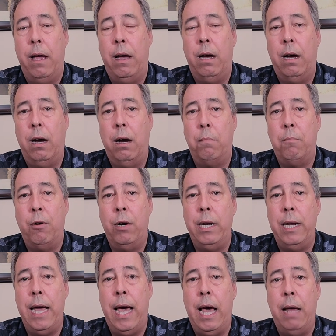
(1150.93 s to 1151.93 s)
a
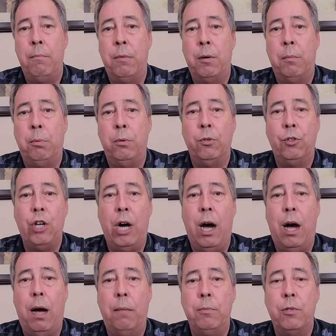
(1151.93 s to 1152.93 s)
pretty admirable
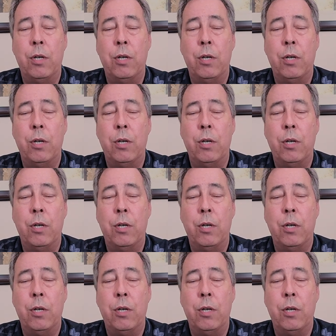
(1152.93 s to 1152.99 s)
job.